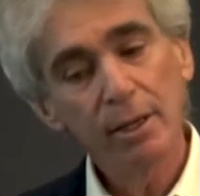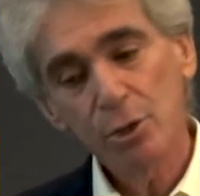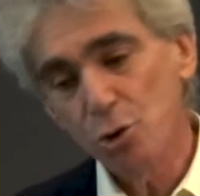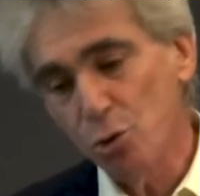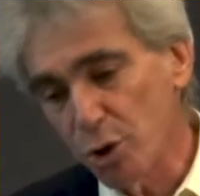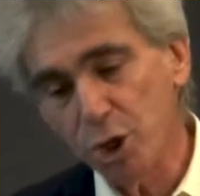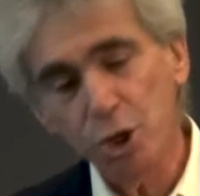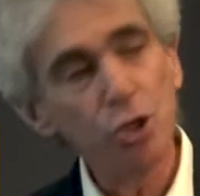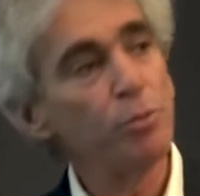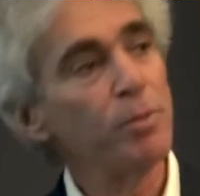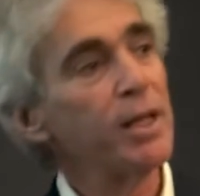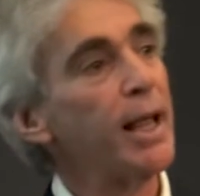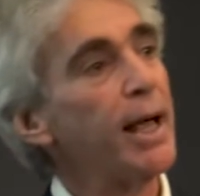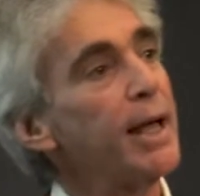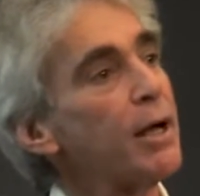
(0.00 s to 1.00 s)
you
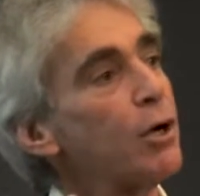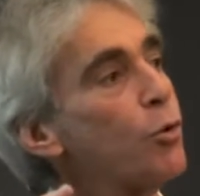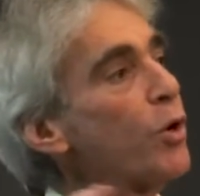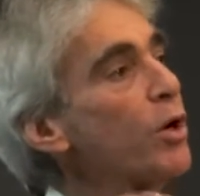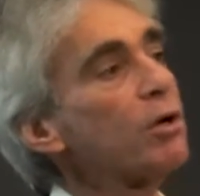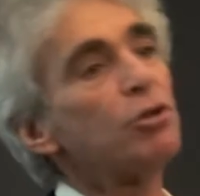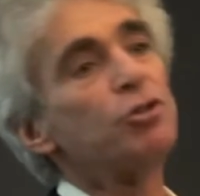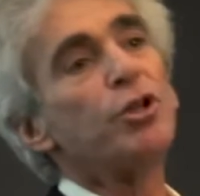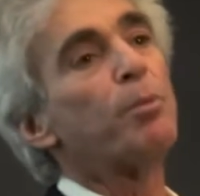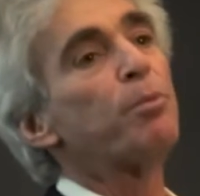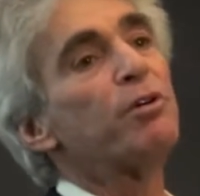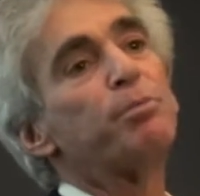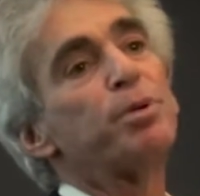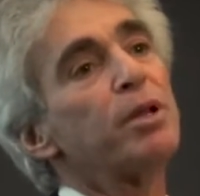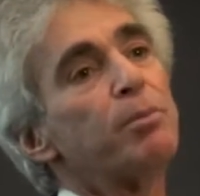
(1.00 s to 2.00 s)
accumulate a critical
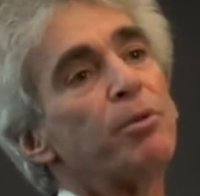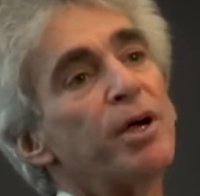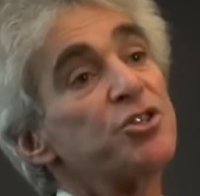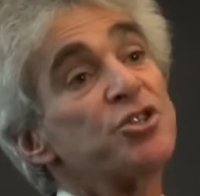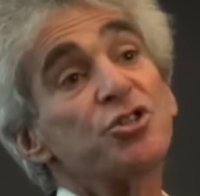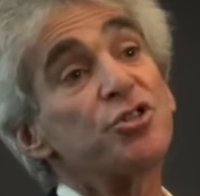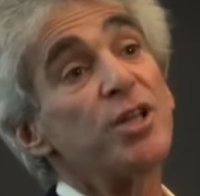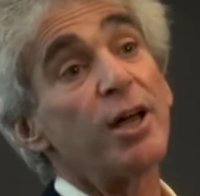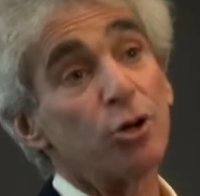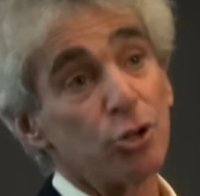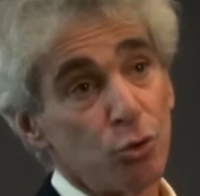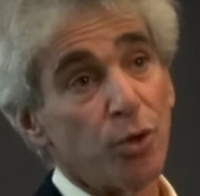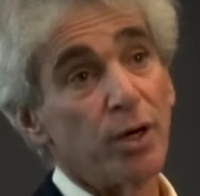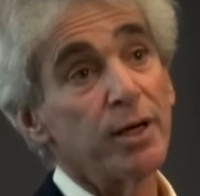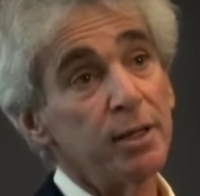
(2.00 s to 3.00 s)
number of polymerases, 10 or
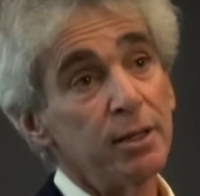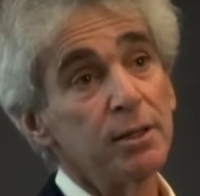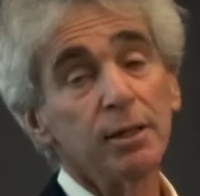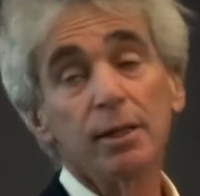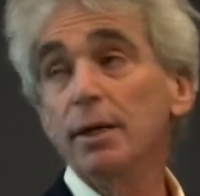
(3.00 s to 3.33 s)
20,